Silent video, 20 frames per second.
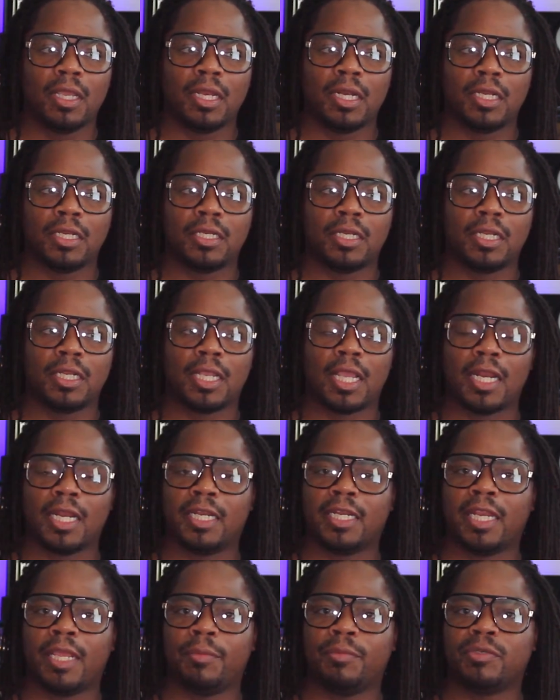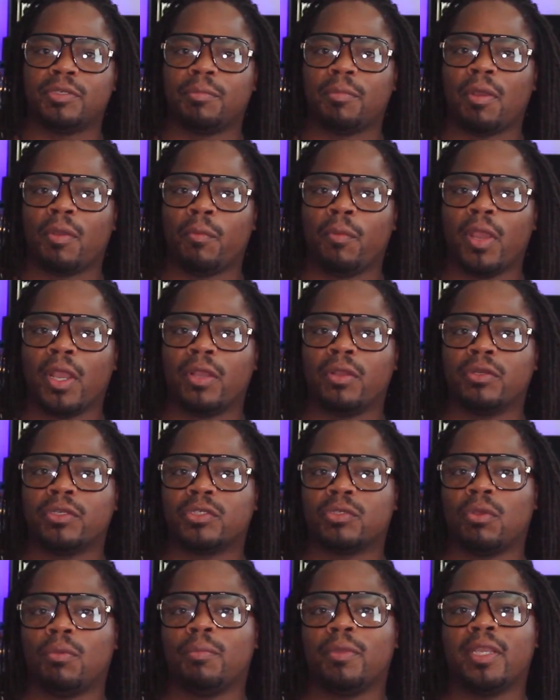and it kind of damaging my
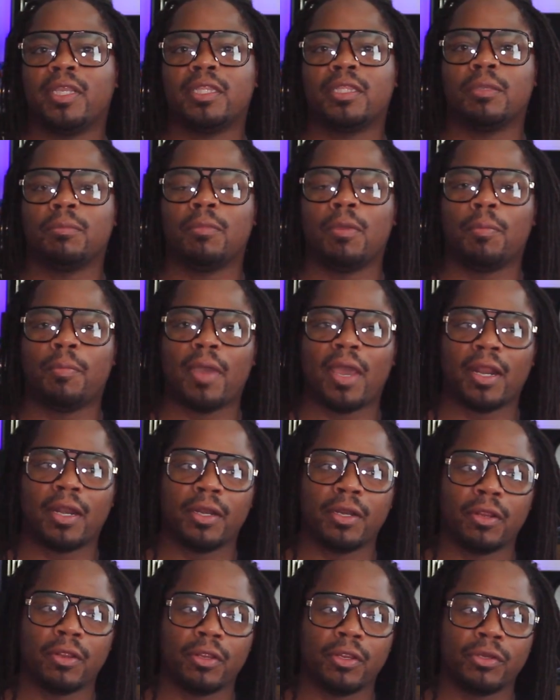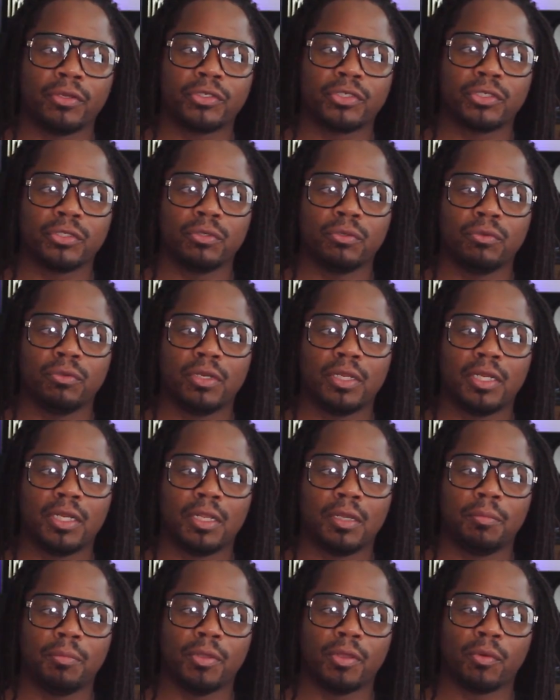record. So I'm gonna get them up out of there here soon
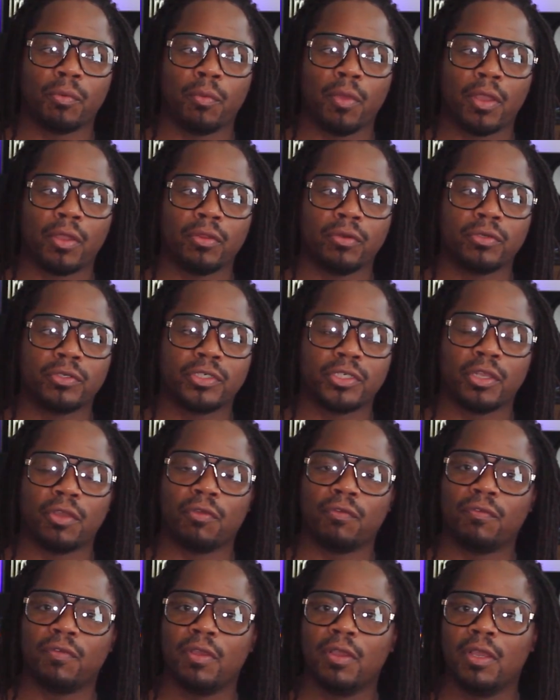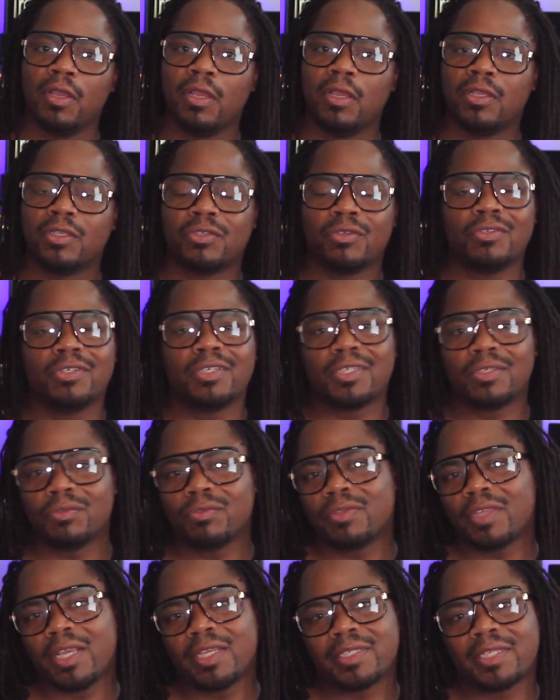and uh, build a record shelf. So just
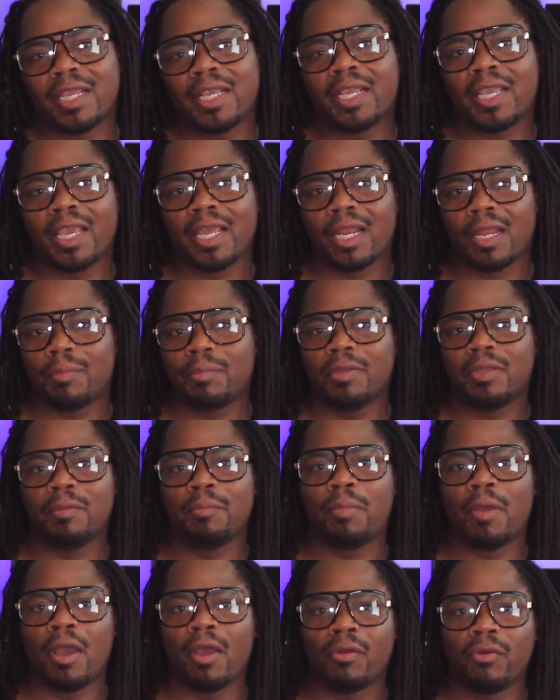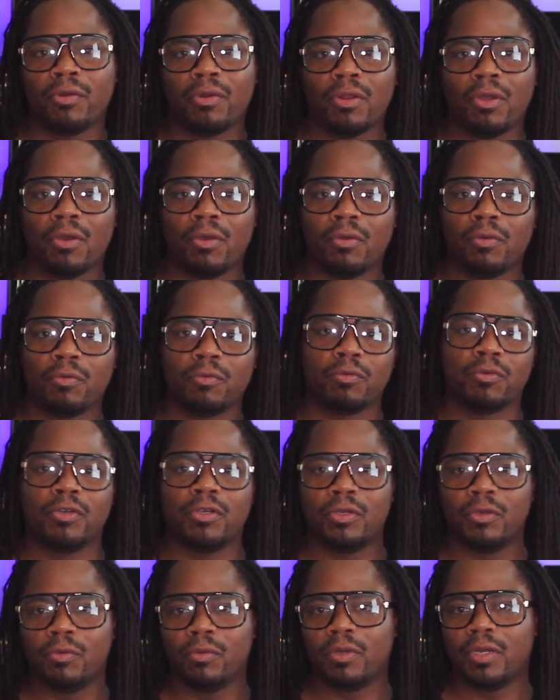little things like that I've been pondering on
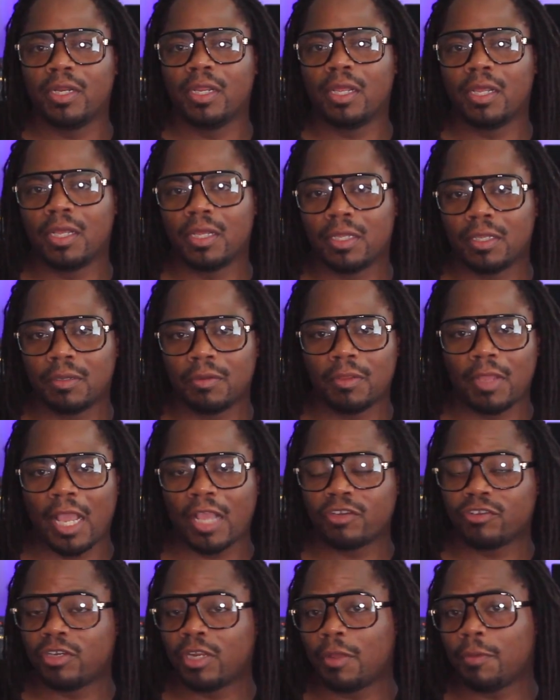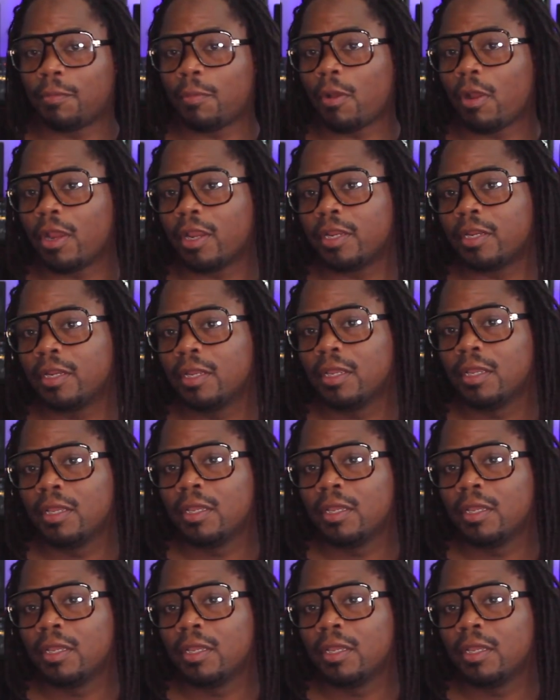doing. Uh, actually, I'll probably